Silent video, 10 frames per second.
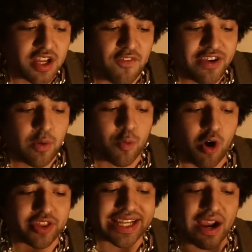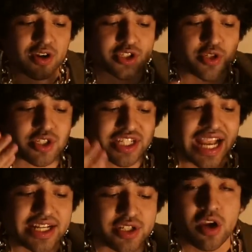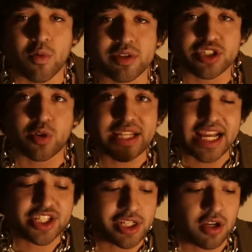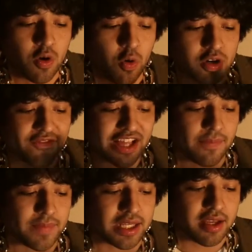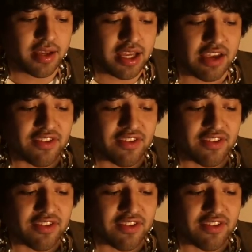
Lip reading: A film where all the characters don't change, where there's no tension or development. If